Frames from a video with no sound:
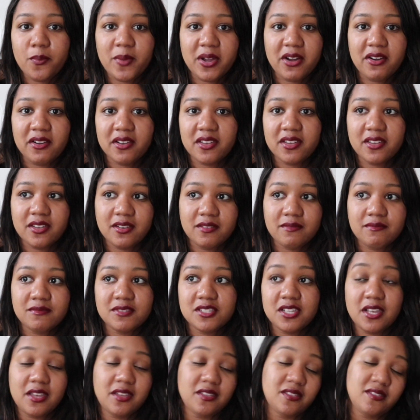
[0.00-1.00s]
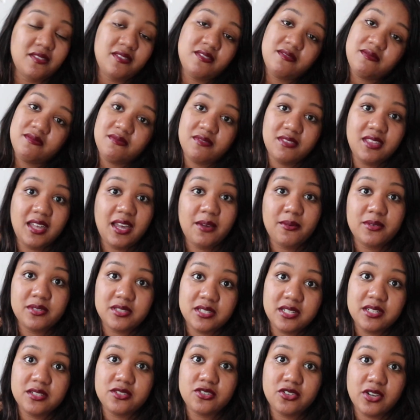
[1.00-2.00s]
American, so that
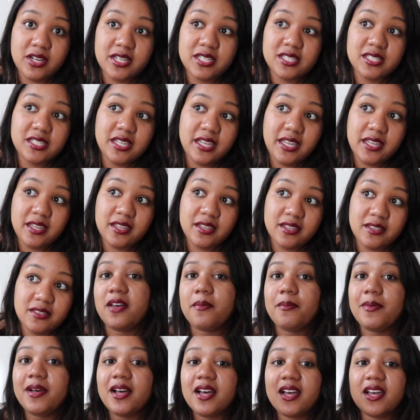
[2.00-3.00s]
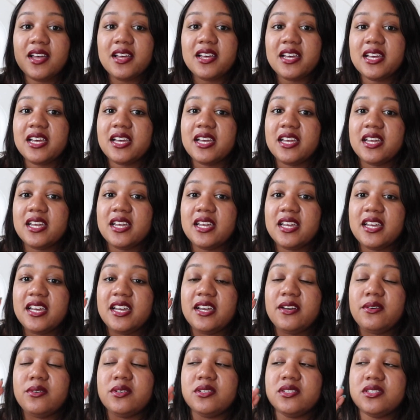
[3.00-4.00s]
was interesting. But
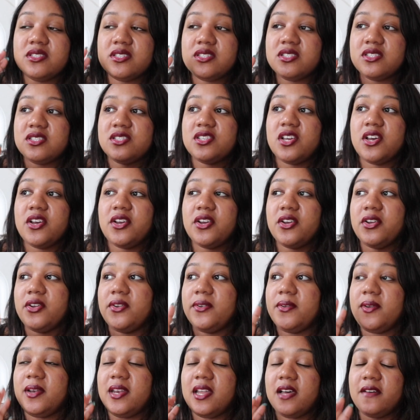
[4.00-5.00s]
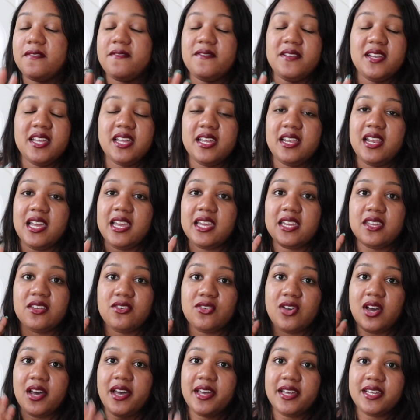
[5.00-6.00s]
it was so lovely. Like,
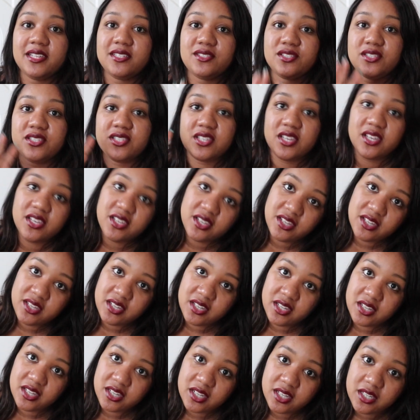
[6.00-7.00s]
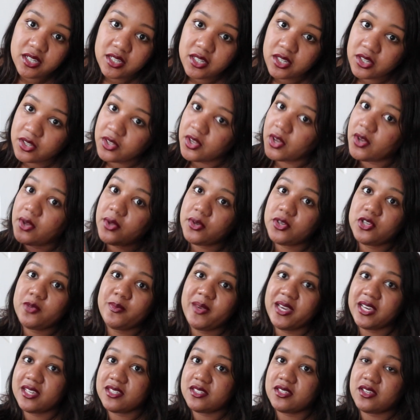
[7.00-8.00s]
you guys, go to
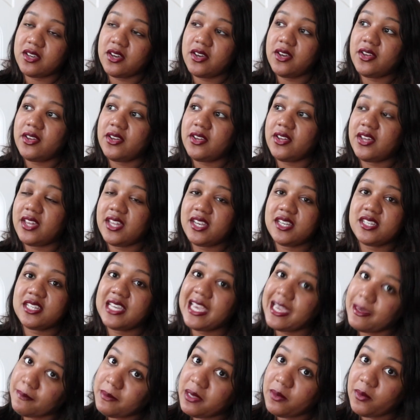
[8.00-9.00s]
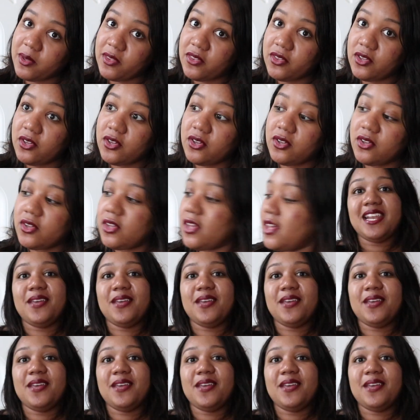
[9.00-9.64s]
Mexico and take me with you.